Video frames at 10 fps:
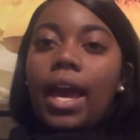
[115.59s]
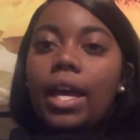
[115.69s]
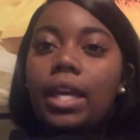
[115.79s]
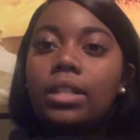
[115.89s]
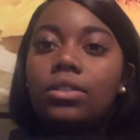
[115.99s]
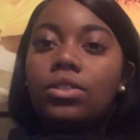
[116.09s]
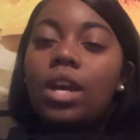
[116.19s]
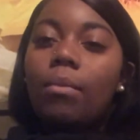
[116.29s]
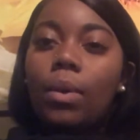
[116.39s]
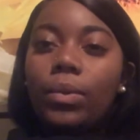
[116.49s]
and
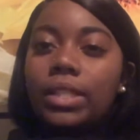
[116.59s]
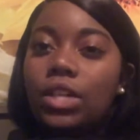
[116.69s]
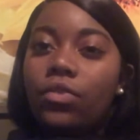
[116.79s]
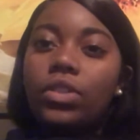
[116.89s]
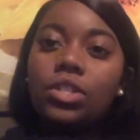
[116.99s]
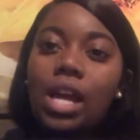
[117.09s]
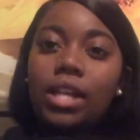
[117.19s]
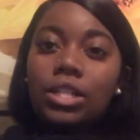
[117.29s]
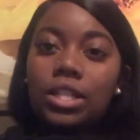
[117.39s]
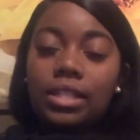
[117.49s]
come up with different
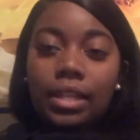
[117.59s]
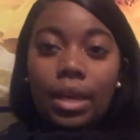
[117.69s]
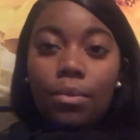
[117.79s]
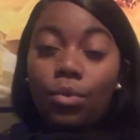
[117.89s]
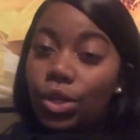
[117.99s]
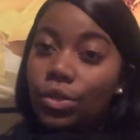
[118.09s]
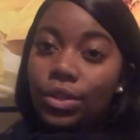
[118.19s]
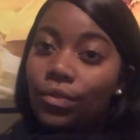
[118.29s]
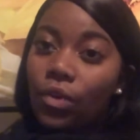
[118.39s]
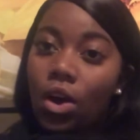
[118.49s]
strategies to get more
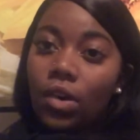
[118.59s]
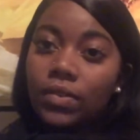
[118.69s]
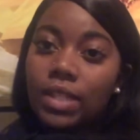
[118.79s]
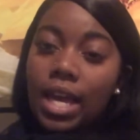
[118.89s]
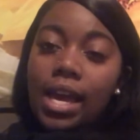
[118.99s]
youth involved